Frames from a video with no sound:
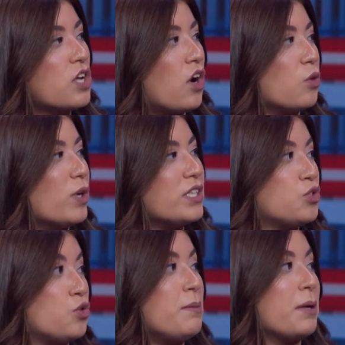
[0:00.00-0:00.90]
on what a
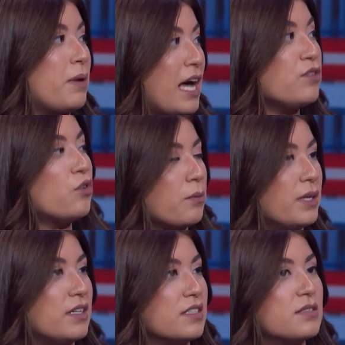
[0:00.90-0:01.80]
streaming platform
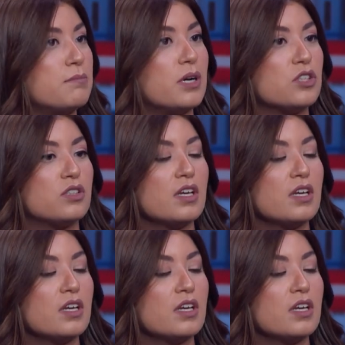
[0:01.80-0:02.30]
is, but